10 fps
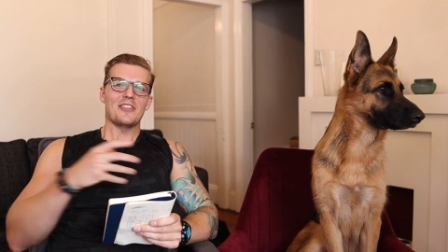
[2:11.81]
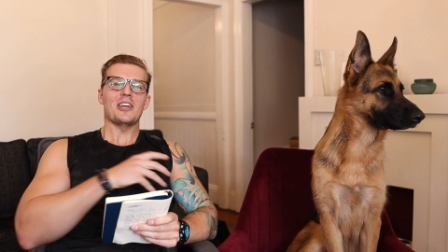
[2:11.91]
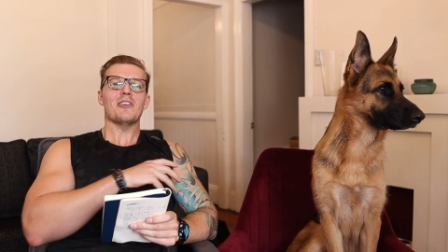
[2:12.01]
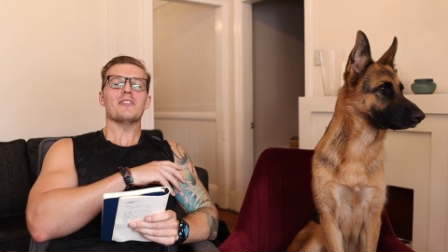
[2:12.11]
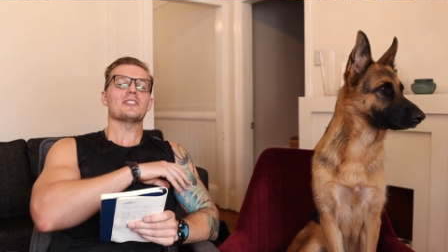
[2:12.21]

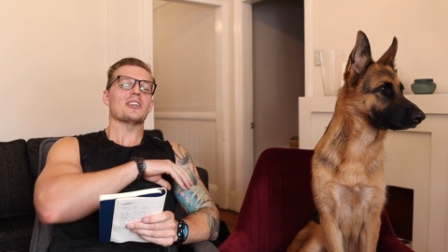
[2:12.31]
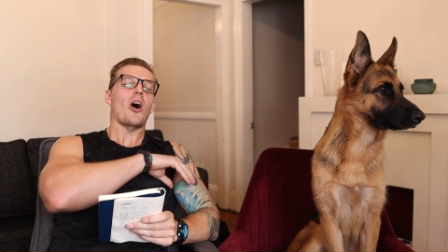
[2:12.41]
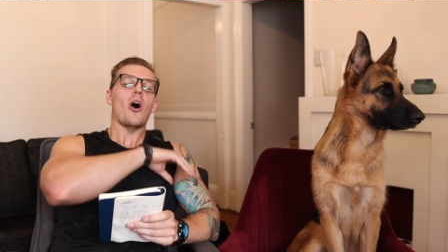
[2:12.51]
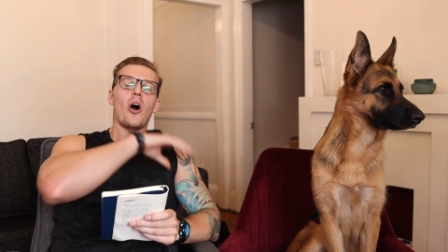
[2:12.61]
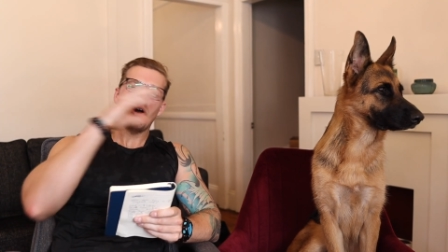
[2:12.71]
there is a
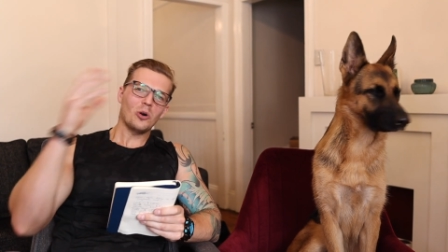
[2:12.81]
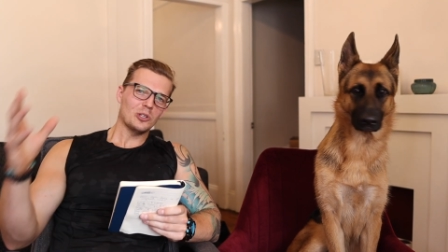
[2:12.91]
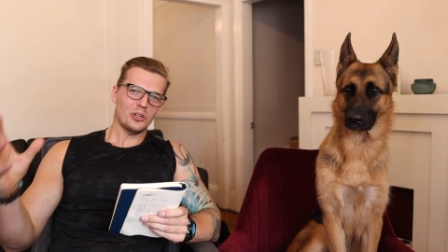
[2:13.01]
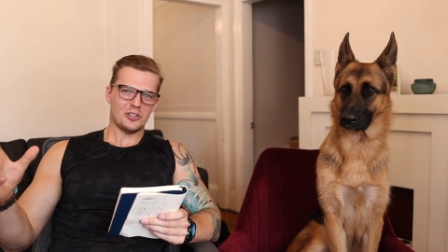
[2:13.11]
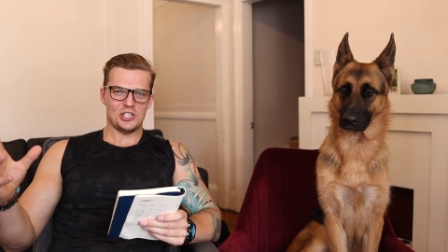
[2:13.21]

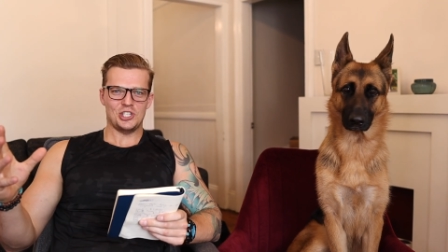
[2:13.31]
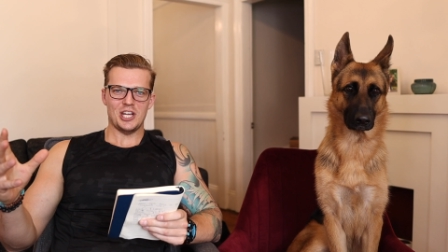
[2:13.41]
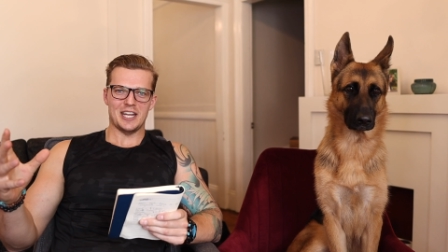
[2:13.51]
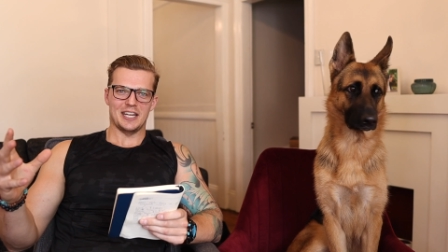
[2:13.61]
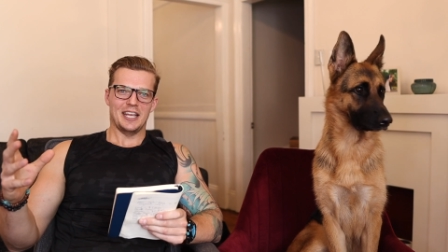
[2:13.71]
whole lot of
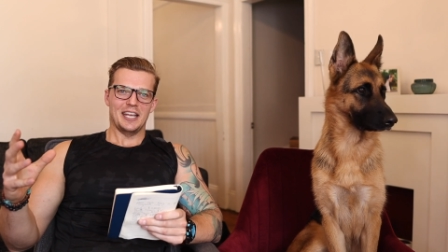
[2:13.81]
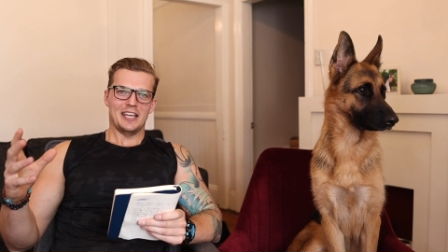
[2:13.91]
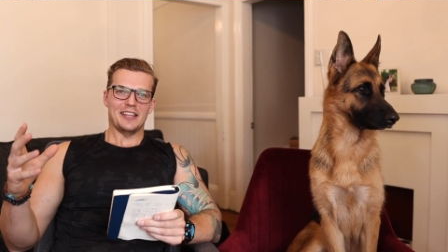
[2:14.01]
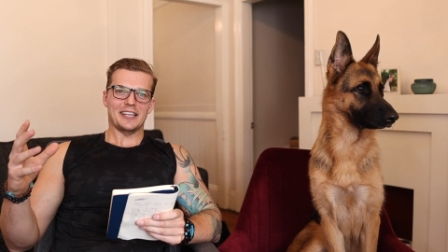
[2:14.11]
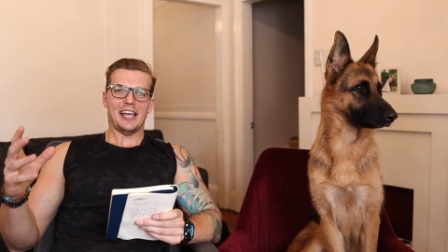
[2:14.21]
shit
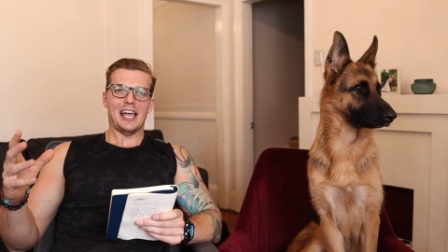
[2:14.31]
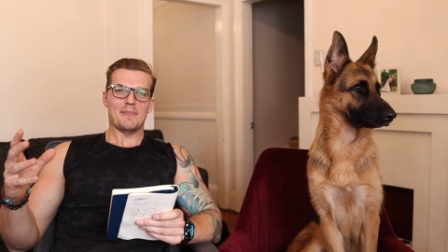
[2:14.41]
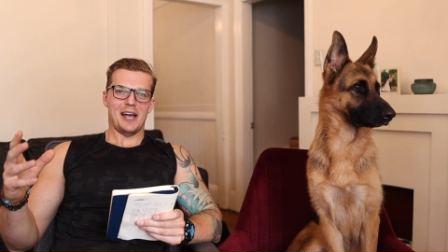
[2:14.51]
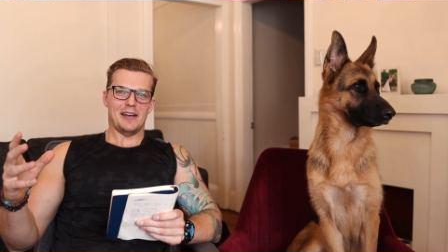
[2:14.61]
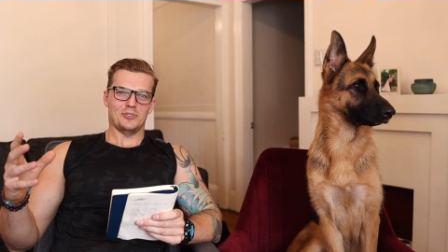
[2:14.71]
that
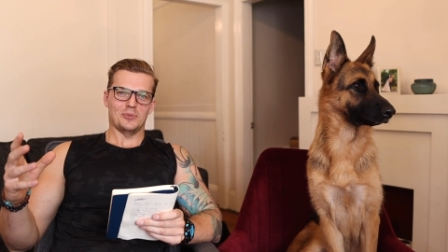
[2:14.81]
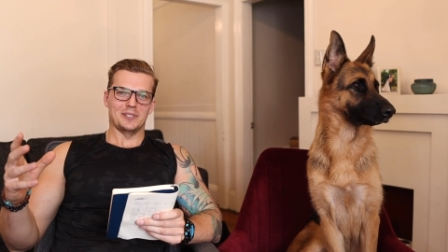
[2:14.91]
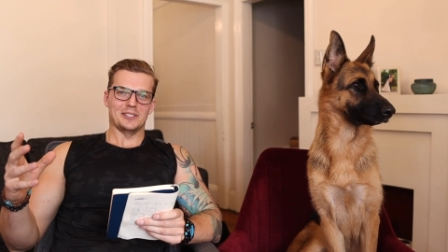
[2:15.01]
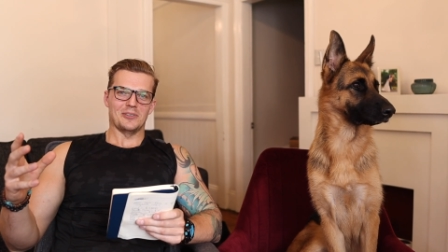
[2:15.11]
came afterwards,